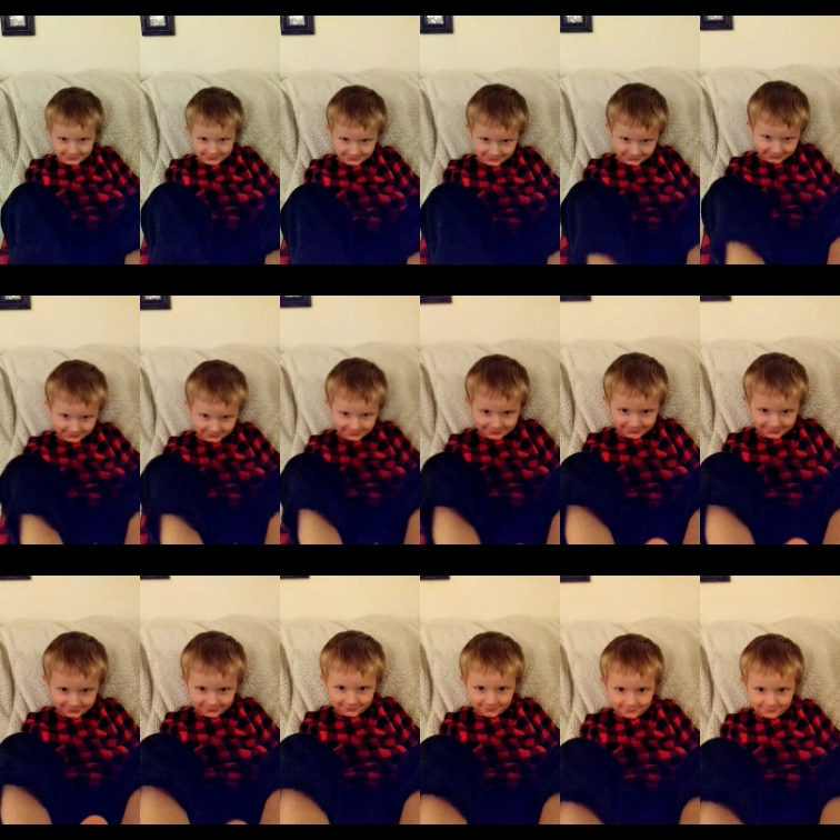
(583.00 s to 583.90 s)
How
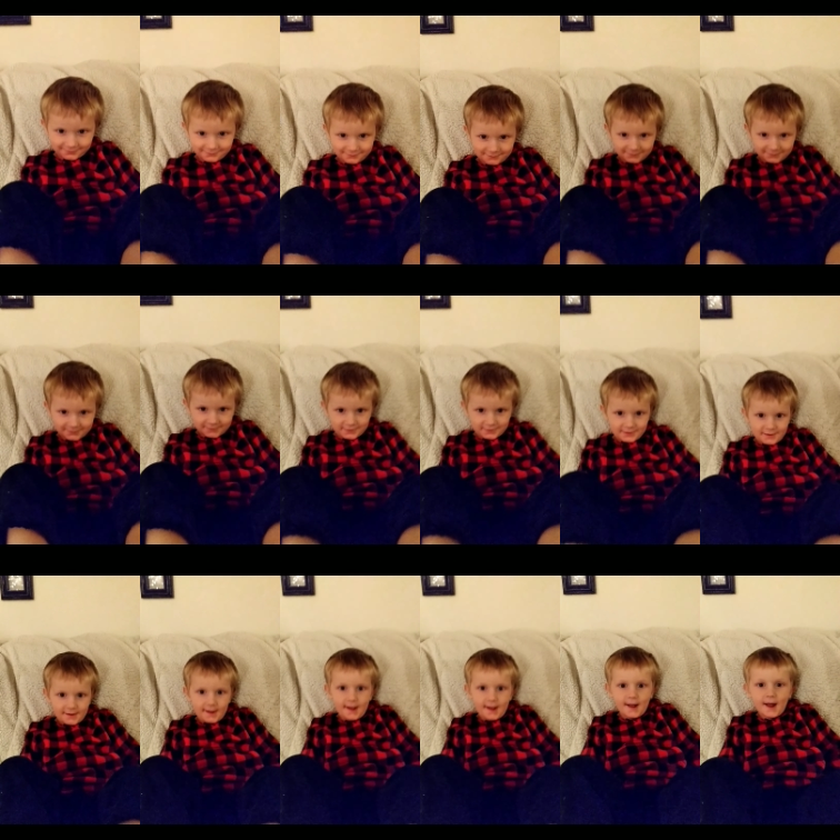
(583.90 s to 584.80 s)
old do you think Grandpa
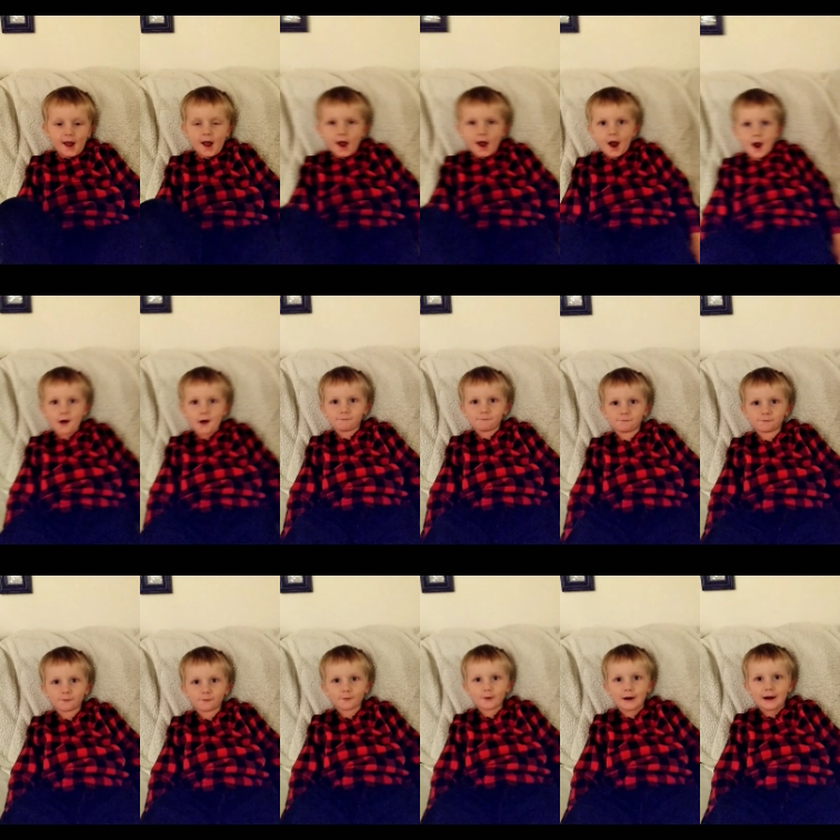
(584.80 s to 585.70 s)
is? I'm
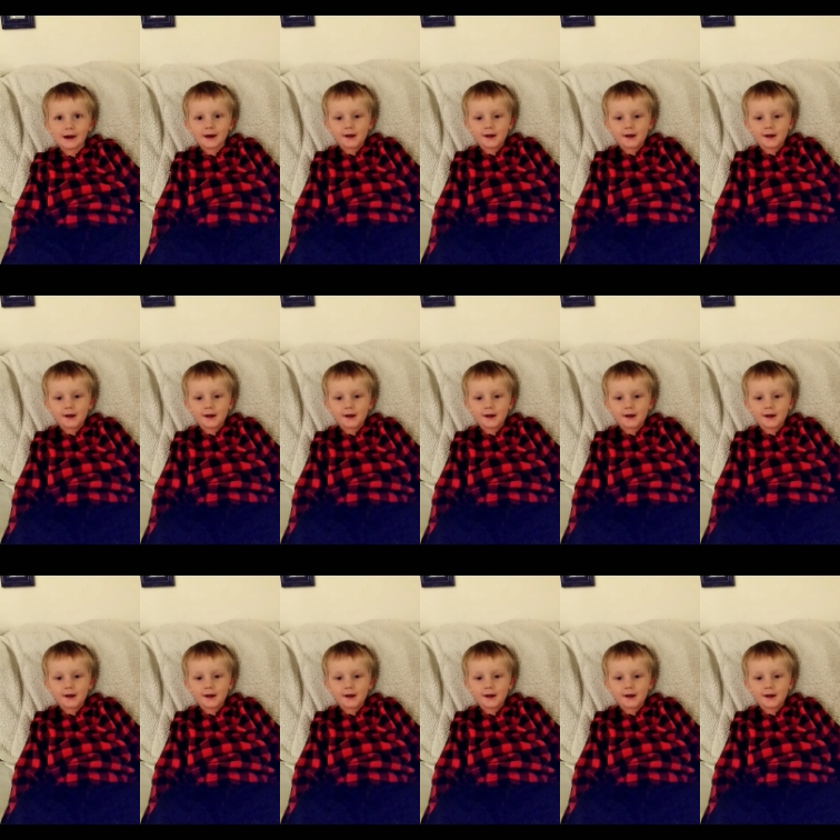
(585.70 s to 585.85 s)
four.